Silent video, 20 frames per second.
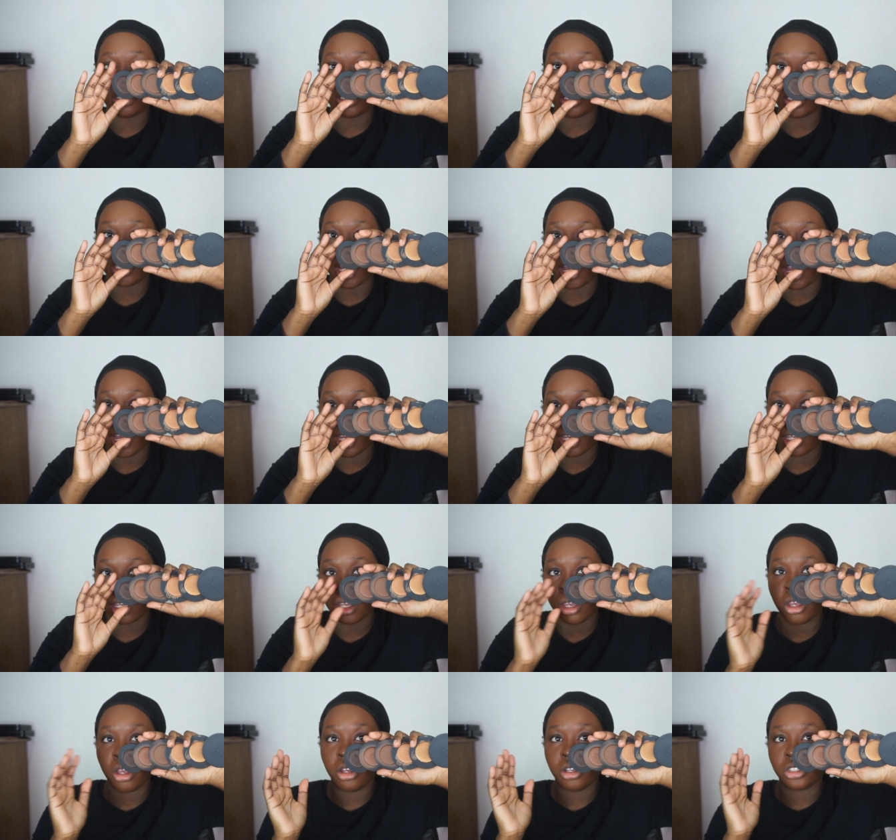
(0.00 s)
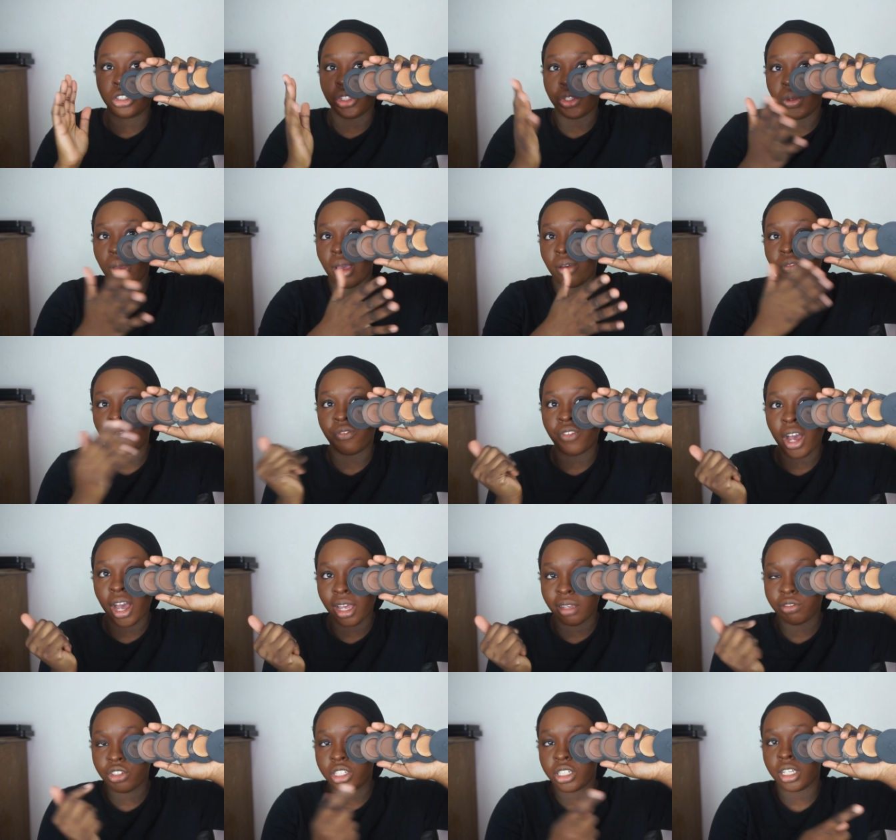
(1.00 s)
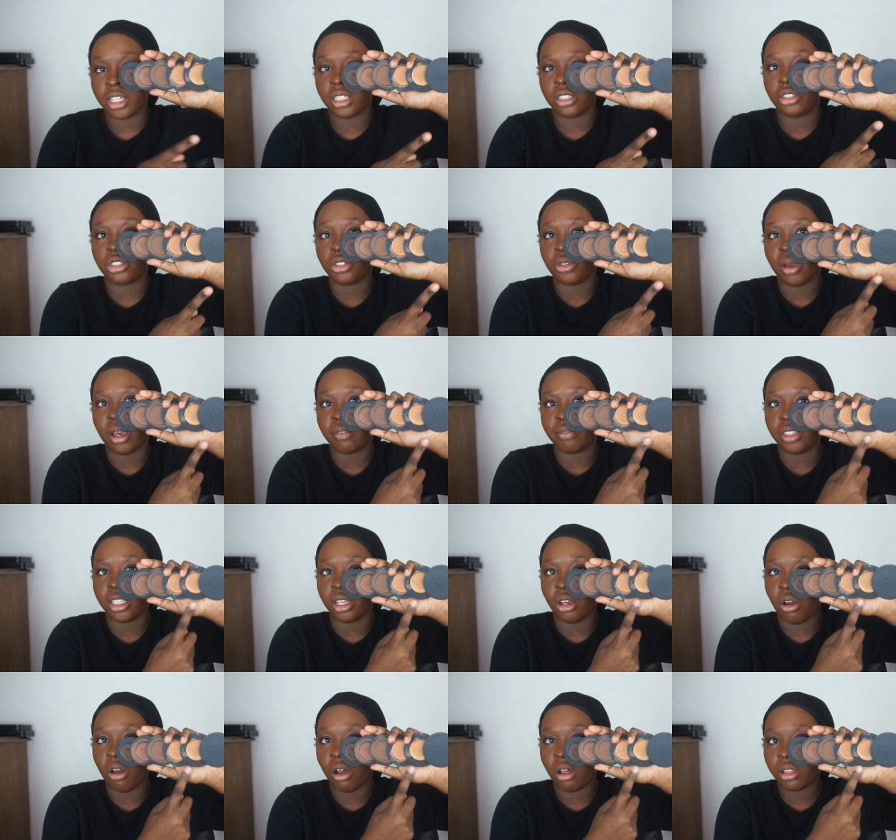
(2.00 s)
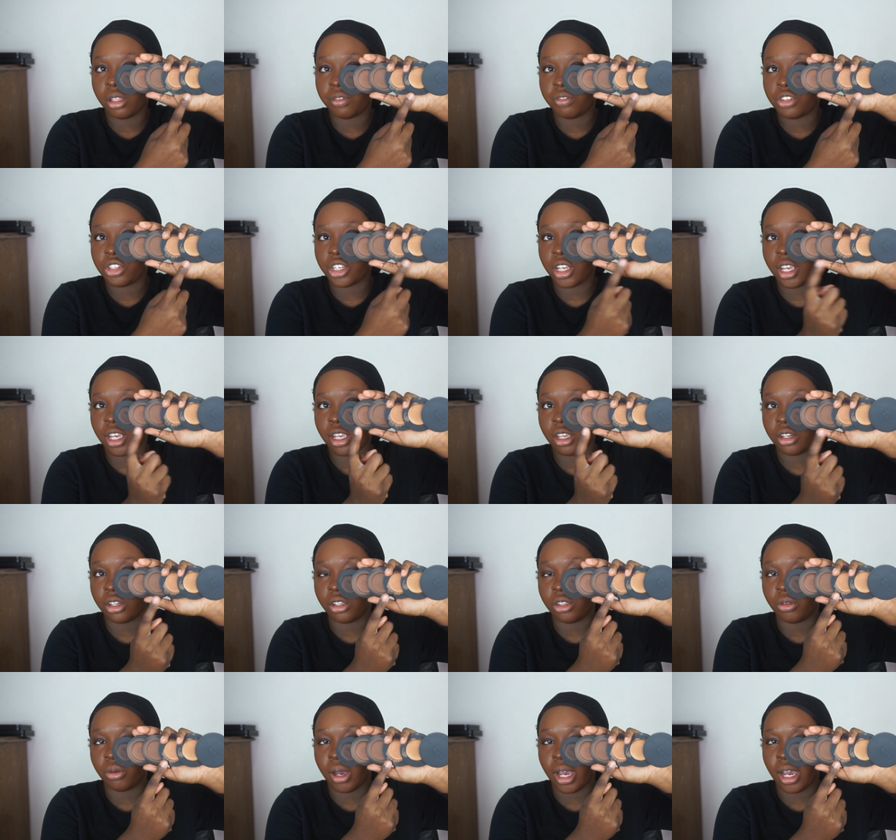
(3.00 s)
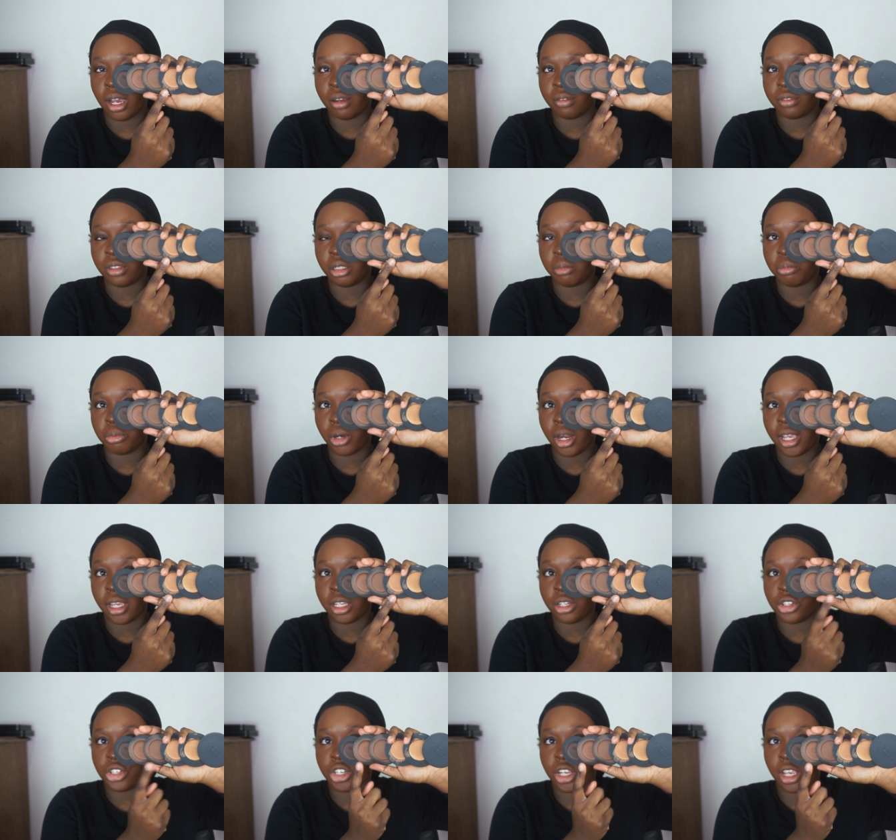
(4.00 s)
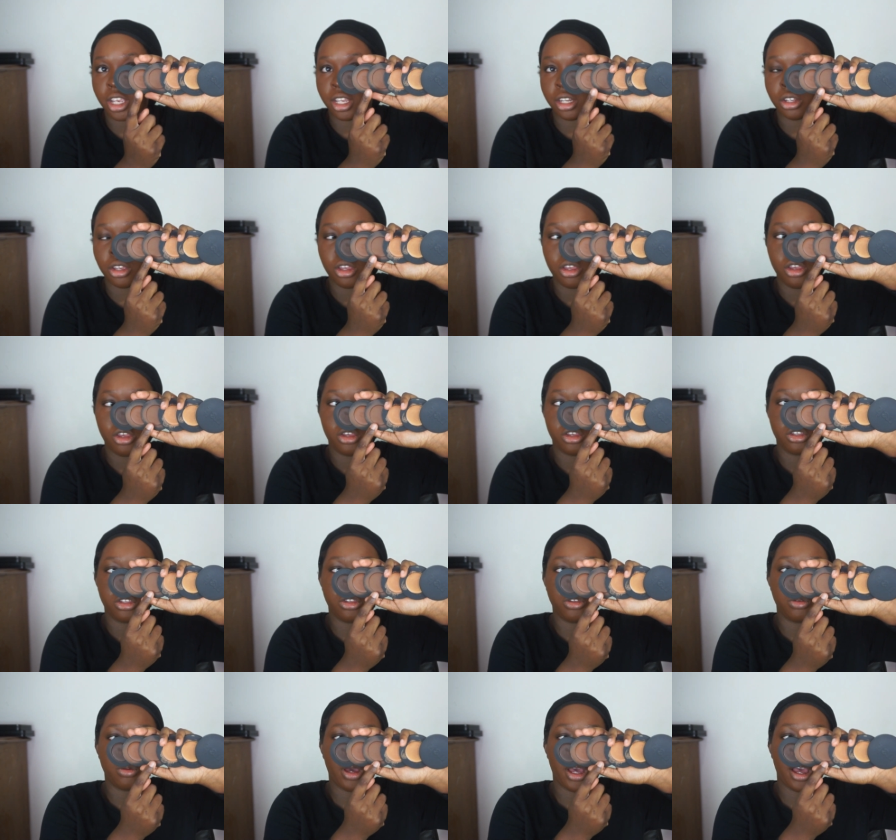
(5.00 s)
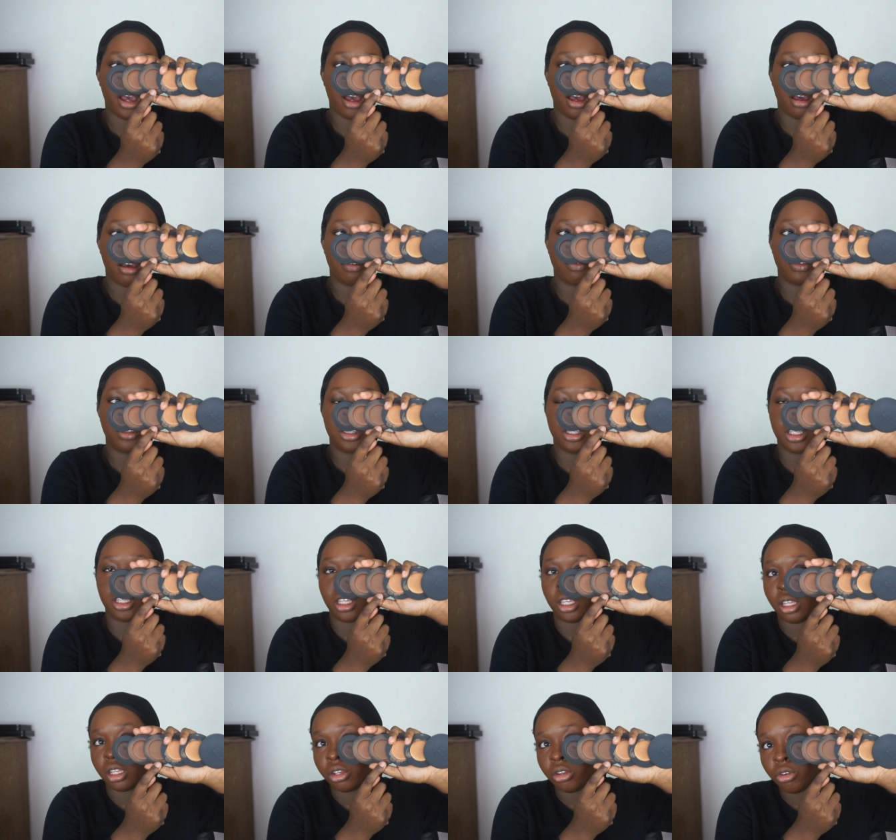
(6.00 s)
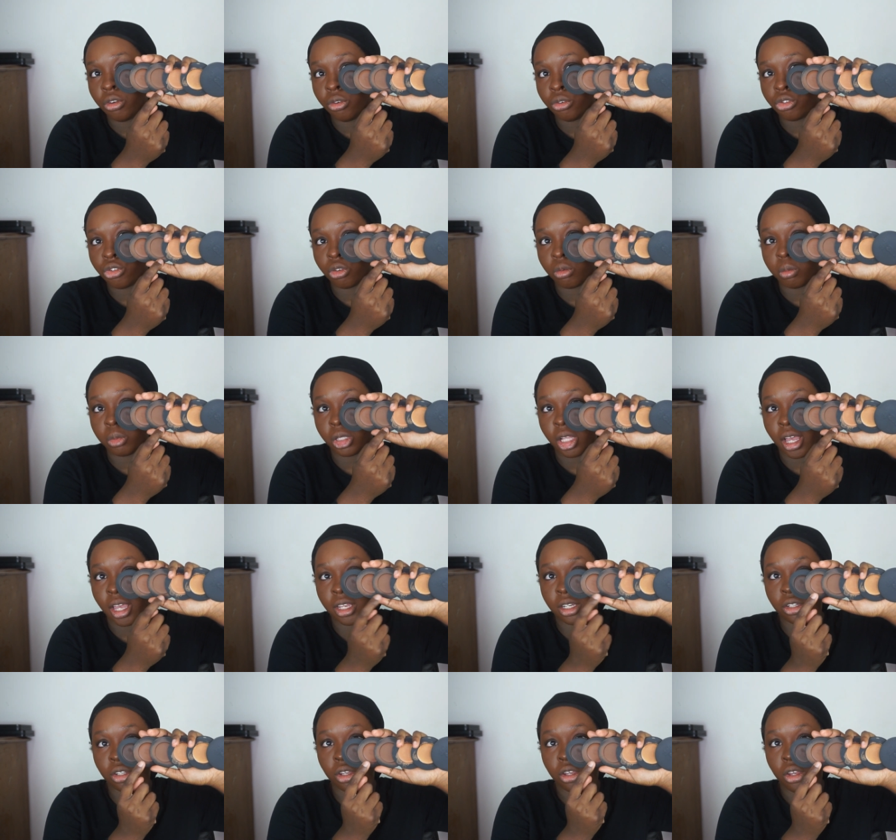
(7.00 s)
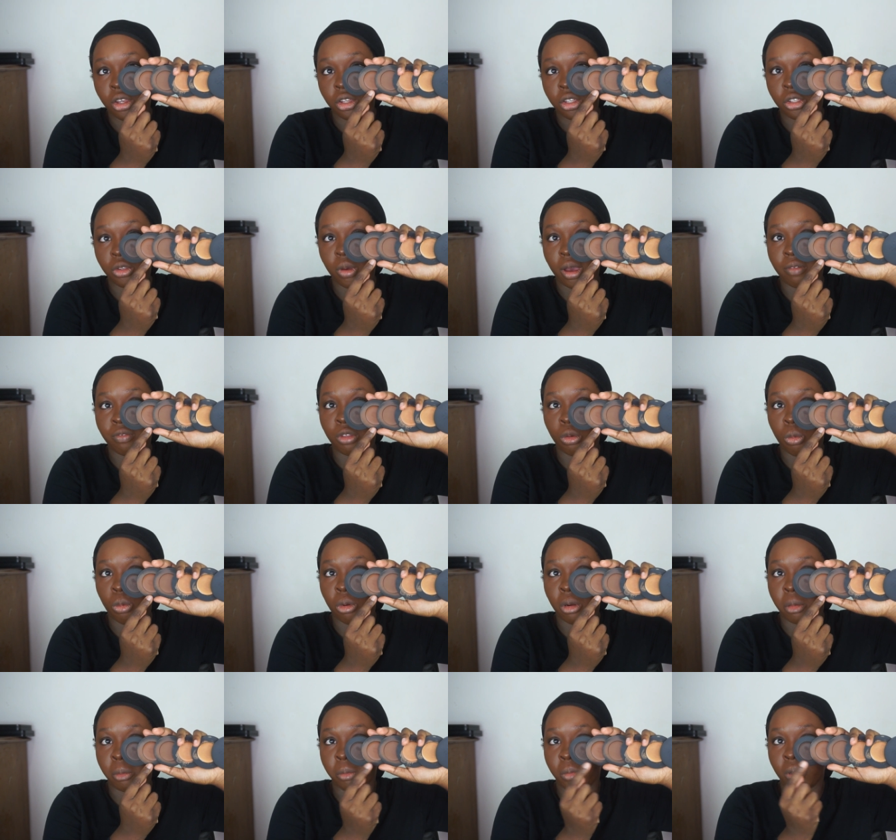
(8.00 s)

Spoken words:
stack. So you have 5 shades. You have the olive shade, you have the brighten shade, you have the neutral blend, you have the warm